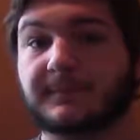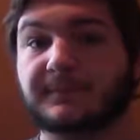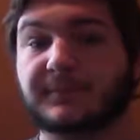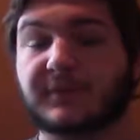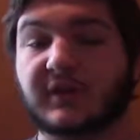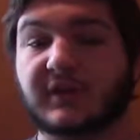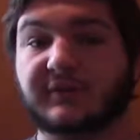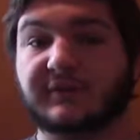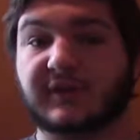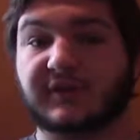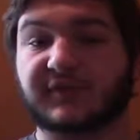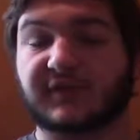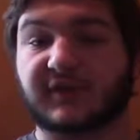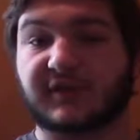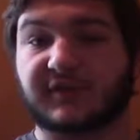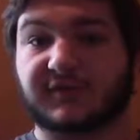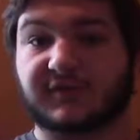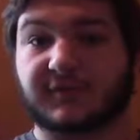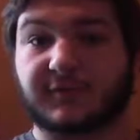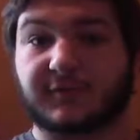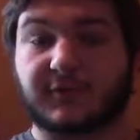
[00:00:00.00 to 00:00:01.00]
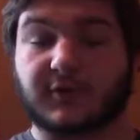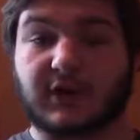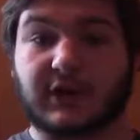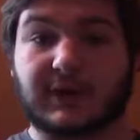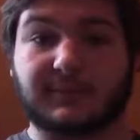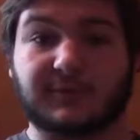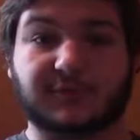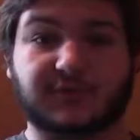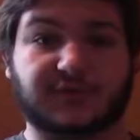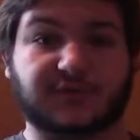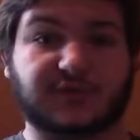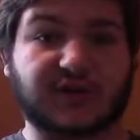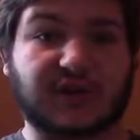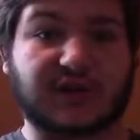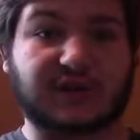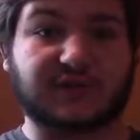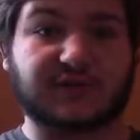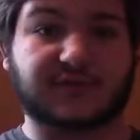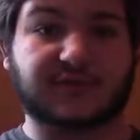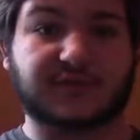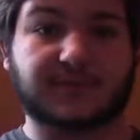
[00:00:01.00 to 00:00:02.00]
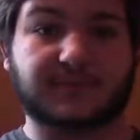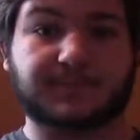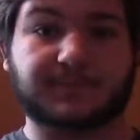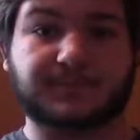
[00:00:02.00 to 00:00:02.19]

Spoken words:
investigation of crime using science.